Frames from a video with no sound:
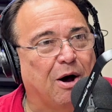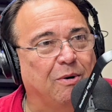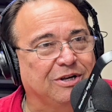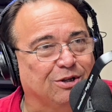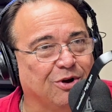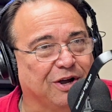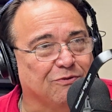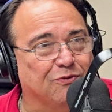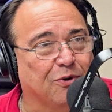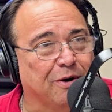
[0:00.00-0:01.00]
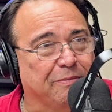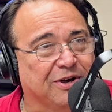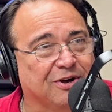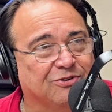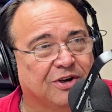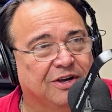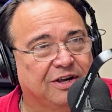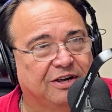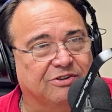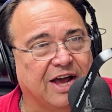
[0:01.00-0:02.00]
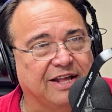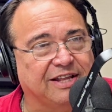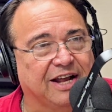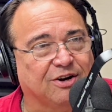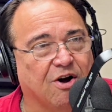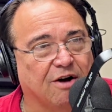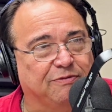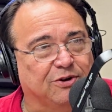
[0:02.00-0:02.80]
always looking for him because he's got that coffee